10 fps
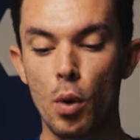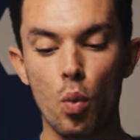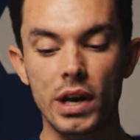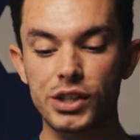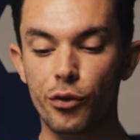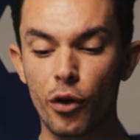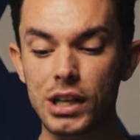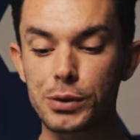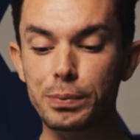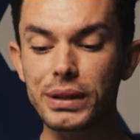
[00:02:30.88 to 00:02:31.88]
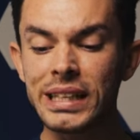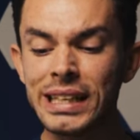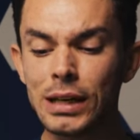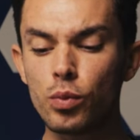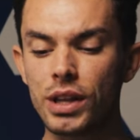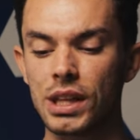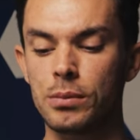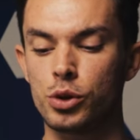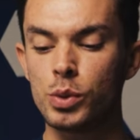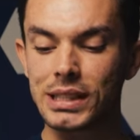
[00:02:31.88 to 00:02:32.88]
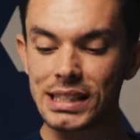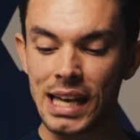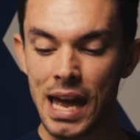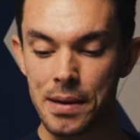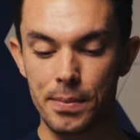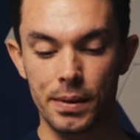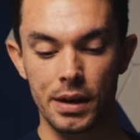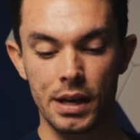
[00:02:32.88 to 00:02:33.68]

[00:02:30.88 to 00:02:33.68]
But when his friends pleaded with him to escape,